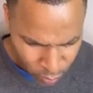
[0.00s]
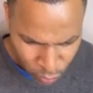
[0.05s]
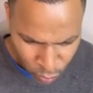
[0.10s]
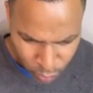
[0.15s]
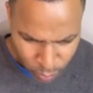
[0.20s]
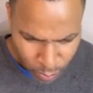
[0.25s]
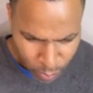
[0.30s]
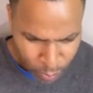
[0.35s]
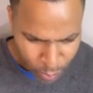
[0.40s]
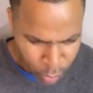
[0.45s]

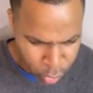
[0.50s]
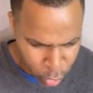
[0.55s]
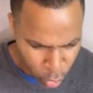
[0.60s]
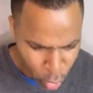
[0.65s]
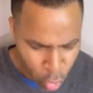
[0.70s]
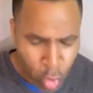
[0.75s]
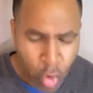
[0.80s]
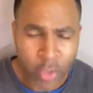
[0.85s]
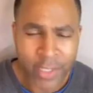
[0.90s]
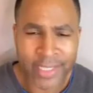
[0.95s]

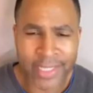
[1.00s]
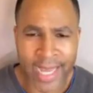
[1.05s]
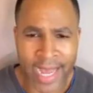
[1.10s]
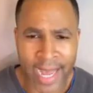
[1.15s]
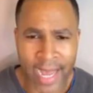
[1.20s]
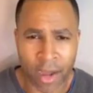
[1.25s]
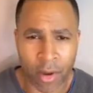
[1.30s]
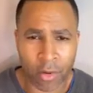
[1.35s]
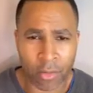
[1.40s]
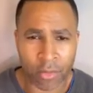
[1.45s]
pull
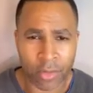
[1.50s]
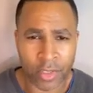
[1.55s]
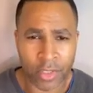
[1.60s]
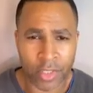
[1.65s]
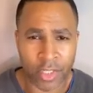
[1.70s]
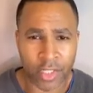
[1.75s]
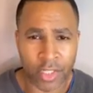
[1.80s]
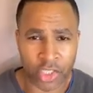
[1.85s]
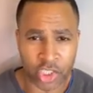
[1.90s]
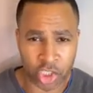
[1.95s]
down the
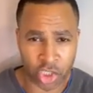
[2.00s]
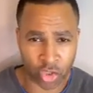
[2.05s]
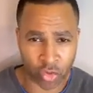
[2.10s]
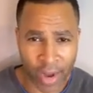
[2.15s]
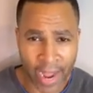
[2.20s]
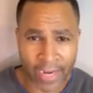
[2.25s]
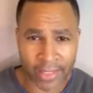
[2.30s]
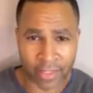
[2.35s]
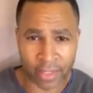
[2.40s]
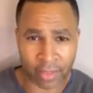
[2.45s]

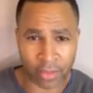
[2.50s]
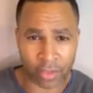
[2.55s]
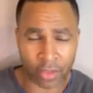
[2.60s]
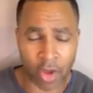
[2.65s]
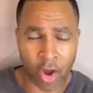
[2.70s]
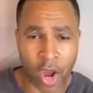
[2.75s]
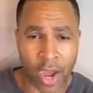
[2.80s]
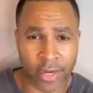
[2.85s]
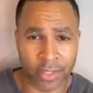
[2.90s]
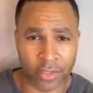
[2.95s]
distracting
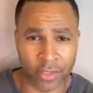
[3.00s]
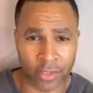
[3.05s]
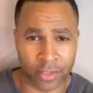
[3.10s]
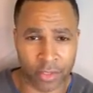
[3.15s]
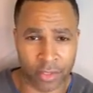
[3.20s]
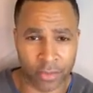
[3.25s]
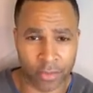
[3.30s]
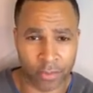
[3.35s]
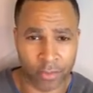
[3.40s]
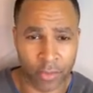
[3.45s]
thoughts.
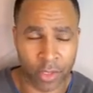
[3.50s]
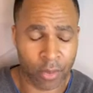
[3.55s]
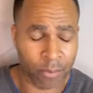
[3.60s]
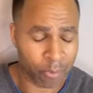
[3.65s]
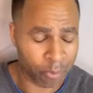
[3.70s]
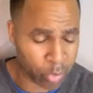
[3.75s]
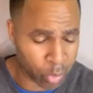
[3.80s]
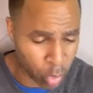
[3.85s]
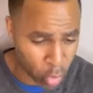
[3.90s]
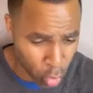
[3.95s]

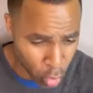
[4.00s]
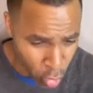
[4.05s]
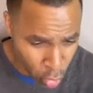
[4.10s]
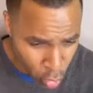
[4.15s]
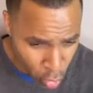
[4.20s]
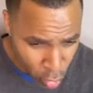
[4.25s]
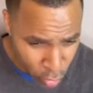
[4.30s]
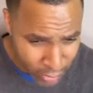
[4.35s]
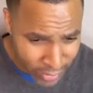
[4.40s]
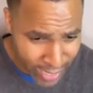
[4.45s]

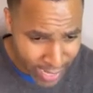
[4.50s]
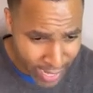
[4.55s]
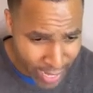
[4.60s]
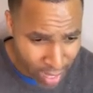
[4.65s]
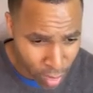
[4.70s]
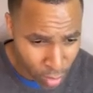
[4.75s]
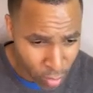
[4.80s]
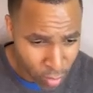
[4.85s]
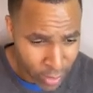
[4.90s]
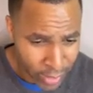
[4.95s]
Pull down,
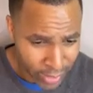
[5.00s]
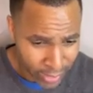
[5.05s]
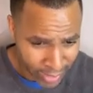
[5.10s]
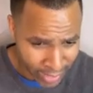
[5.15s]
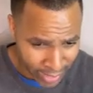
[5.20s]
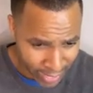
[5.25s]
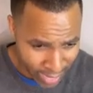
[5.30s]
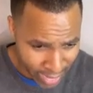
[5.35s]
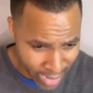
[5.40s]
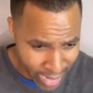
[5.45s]

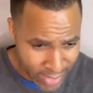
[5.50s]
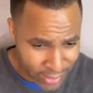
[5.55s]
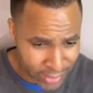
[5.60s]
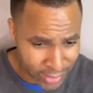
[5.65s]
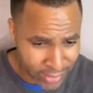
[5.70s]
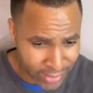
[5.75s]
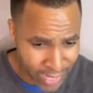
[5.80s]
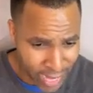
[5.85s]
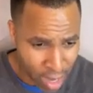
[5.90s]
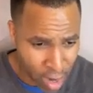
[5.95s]
cast
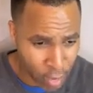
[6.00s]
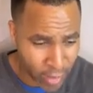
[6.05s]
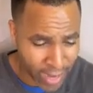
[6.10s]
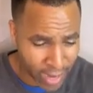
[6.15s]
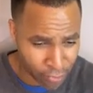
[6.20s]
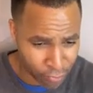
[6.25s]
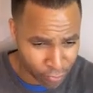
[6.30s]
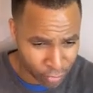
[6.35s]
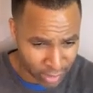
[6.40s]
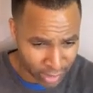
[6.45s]
down
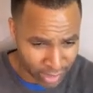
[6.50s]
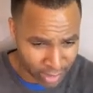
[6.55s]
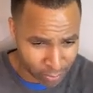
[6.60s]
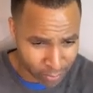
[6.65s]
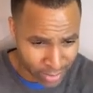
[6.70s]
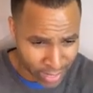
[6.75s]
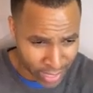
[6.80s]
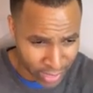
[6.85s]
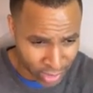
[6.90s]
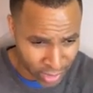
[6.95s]
every
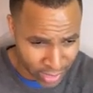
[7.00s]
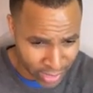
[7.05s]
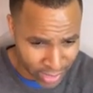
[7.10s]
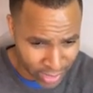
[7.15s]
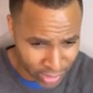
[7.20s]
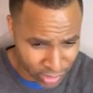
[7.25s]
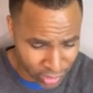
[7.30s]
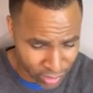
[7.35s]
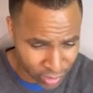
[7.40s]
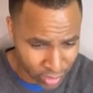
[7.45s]

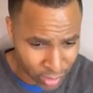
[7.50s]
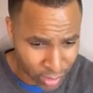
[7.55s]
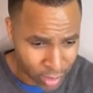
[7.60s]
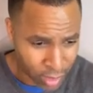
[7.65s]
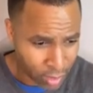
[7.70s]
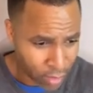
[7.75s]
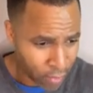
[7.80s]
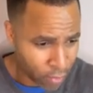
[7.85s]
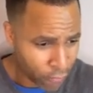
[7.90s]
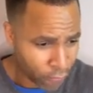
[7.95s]
imagination
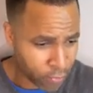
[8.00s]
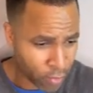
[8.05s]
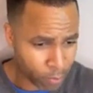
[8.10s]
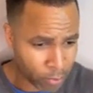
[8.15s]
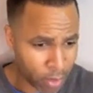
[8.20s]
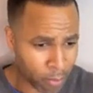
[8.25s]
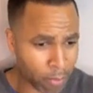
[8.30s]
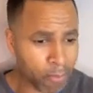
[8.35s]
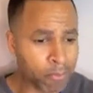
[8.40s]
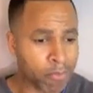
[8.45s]
from the
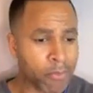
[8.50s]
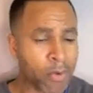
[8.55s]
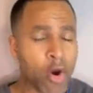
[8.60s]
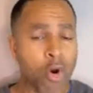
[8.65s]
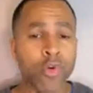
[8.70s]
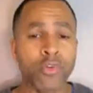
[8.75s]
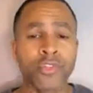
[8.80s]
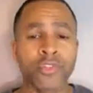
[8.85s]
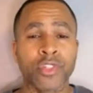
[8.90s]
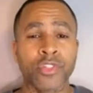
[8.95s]

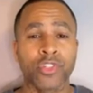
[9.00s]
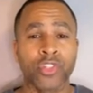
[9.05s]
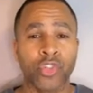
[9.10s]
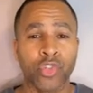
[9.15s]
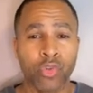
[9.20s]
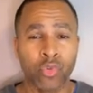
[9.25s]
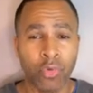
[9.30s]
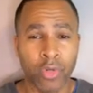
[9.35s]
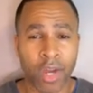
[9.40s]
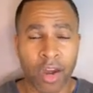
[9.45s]

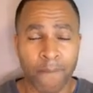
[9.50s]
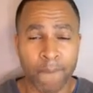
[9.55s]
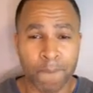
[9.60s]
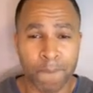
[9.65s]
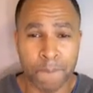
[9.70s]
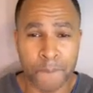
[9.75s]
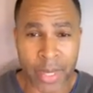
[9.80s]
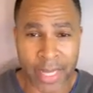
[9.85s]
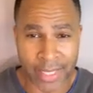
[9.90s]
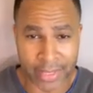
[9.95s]
multitude of
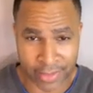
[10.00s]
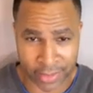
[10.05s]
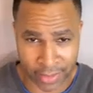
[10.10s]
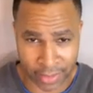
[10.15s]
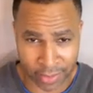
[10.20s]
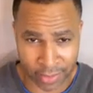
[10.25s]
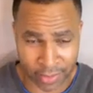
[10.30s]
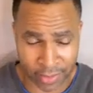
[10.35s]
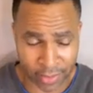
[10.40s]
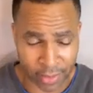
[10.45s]

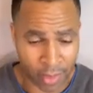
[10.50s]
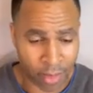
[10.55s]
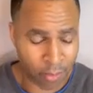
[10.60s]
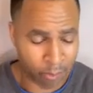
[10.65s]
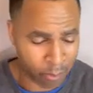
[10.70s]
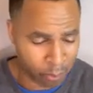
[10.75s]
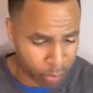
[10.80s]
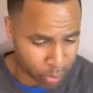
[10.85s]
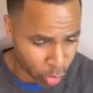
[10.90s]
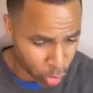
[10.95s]
business
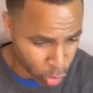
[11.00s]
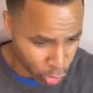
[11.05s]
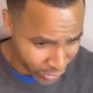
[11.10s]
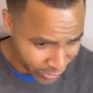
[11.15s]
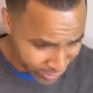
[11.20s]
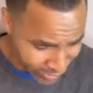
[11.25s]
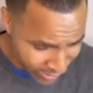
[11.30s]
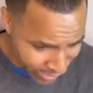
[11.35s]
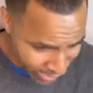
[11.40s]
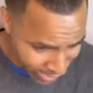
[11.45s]
pull it
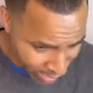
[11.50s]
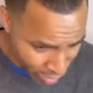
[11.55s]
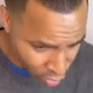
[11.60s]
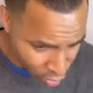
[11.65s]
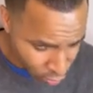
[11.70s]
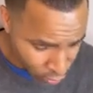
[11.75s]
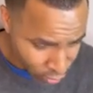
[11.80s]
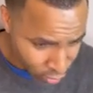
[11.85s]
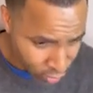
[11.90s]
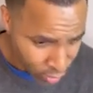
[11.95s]
down.
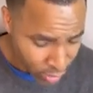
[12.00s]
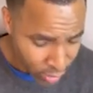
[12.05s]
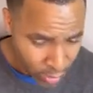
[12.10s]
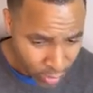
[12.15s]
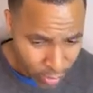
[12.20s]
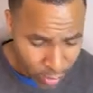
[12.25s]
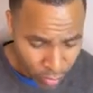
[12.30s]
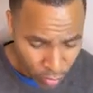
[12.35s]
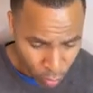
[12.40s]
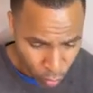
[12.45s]

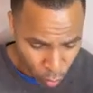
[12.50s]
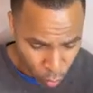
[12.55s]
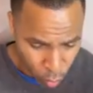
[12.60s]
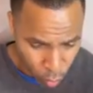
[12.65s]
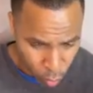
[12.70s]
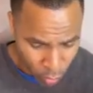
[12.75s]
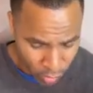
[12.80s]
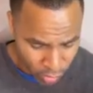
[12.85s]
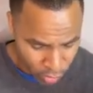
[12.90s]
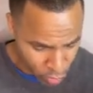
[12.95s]

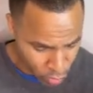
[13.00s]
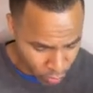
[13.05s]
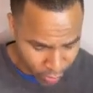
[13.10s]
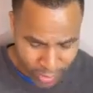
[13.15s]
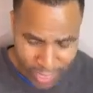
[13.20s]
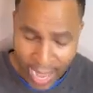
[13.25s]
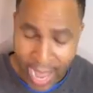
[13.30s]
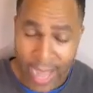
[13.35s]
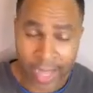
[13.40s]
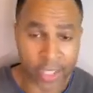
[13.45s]
You
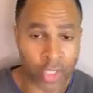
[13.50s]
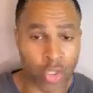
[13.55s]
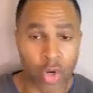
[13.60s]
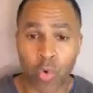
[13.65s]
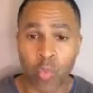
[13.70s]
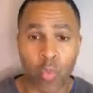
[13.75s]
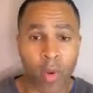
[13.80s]
got your